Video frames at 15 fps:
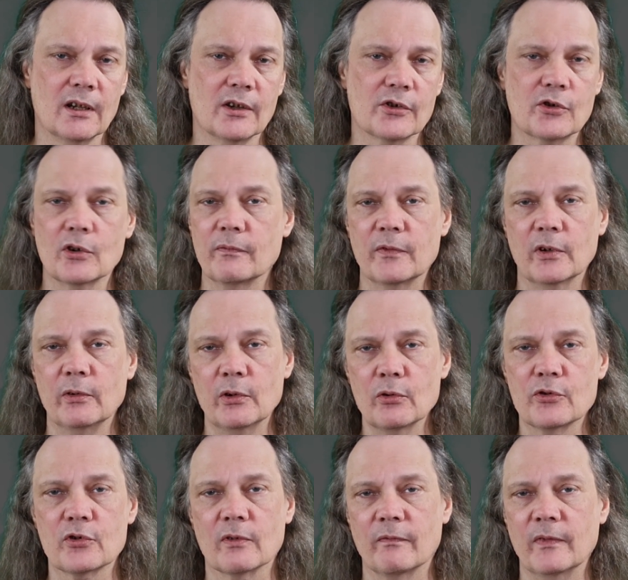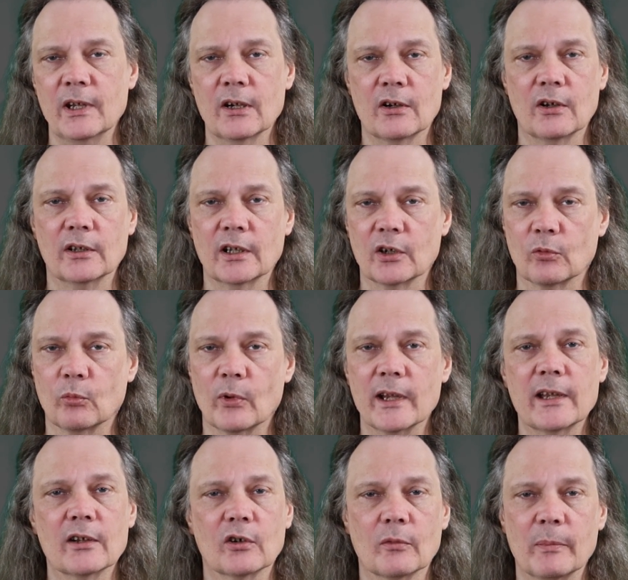So if you use your vehicle on a
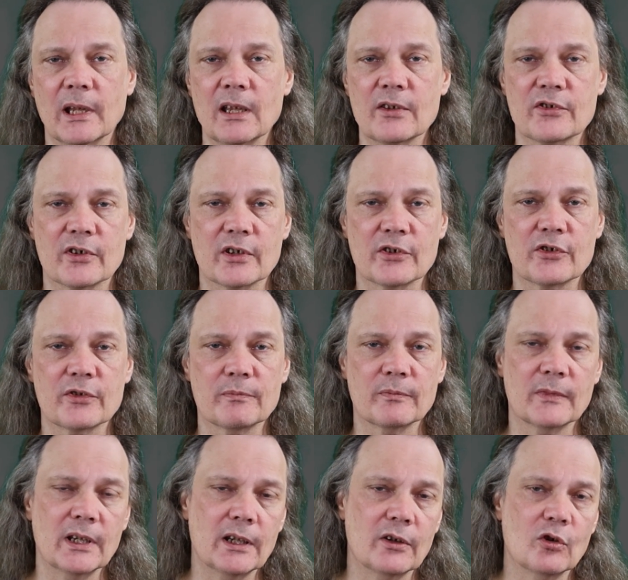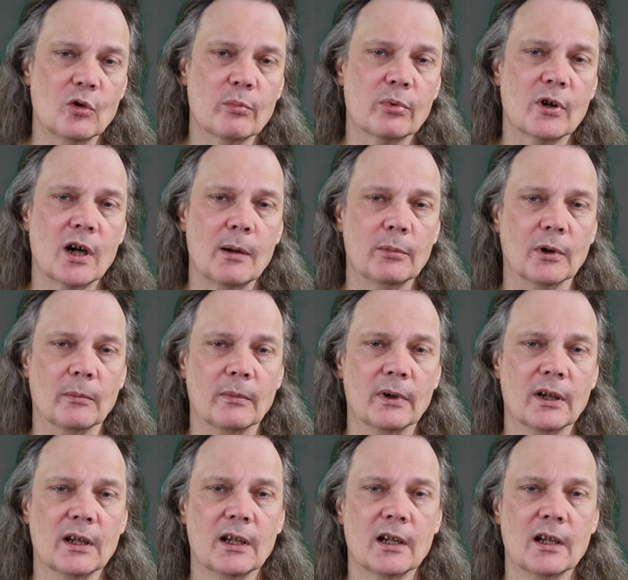regular basis, hey, no problem.